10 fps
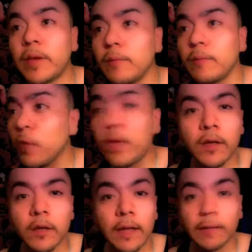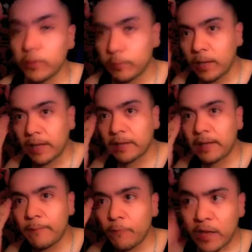weak. Like
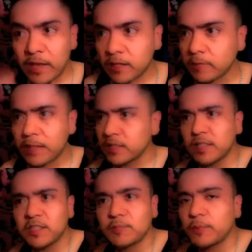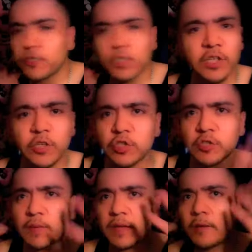not weak mentally, spiritually. You
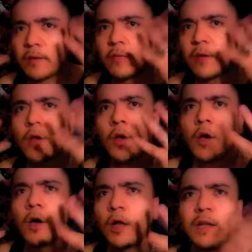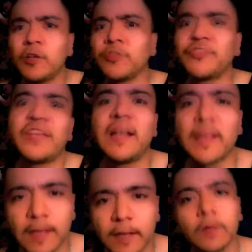just become a little
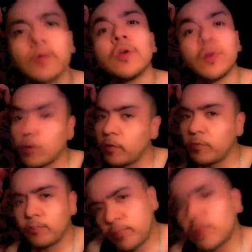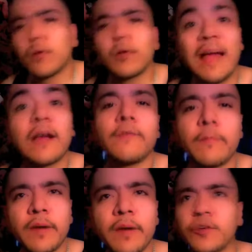delicate. For lack of a
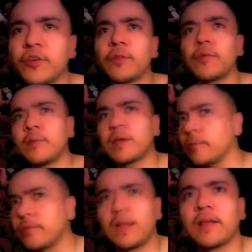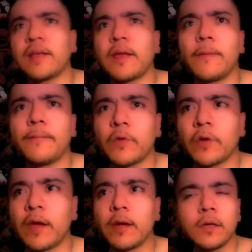better term, you become delicate.
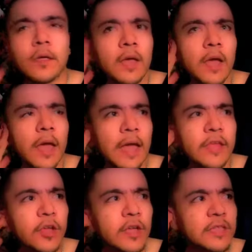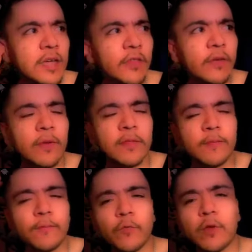Okay, and you can tell that
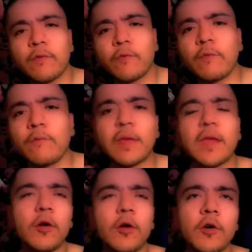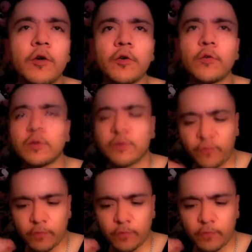when Miguel Cotto was,